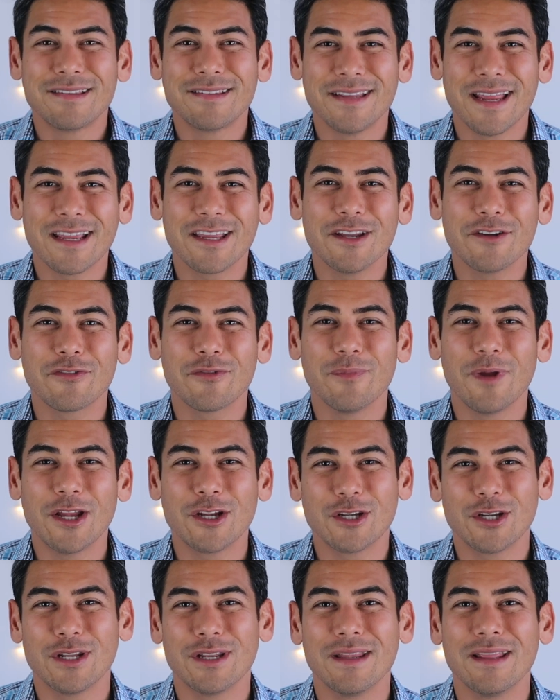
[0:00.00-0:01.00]
The second
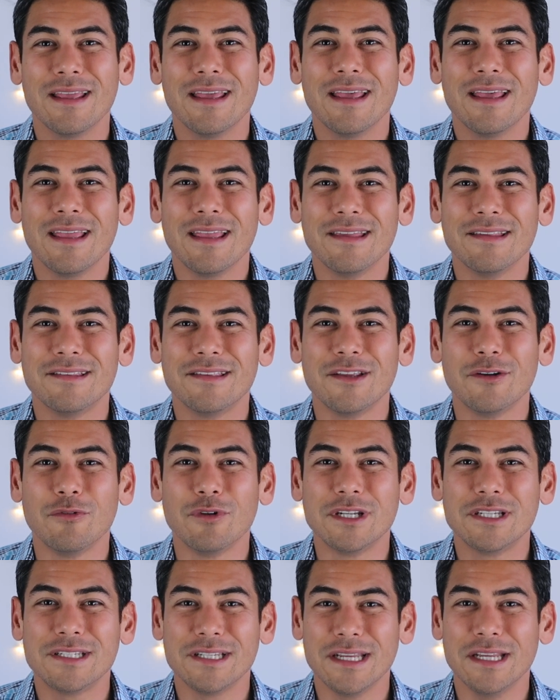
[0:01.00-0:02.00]
information is the
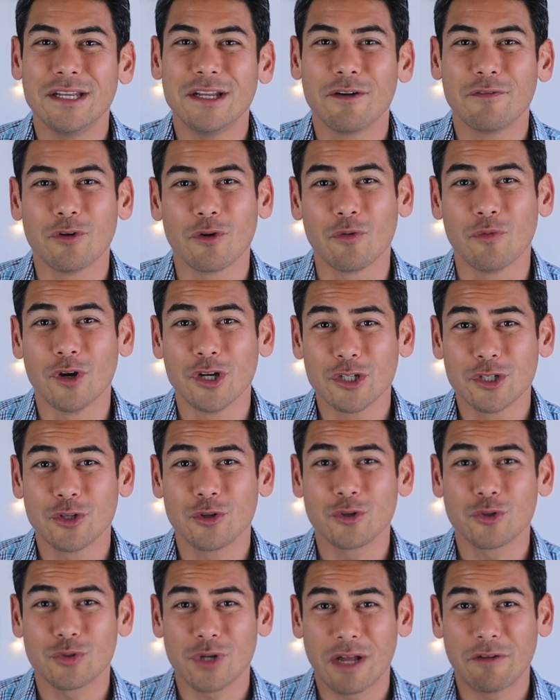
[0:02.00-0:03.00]
receipt of your
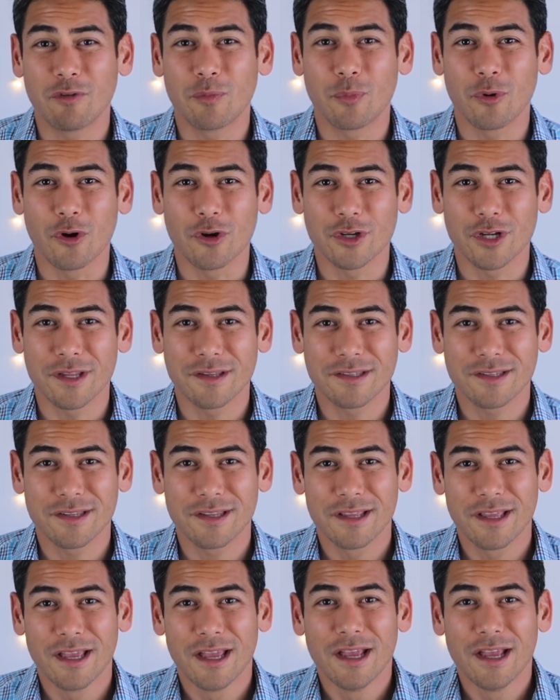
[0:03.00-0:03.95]
original travel purchase.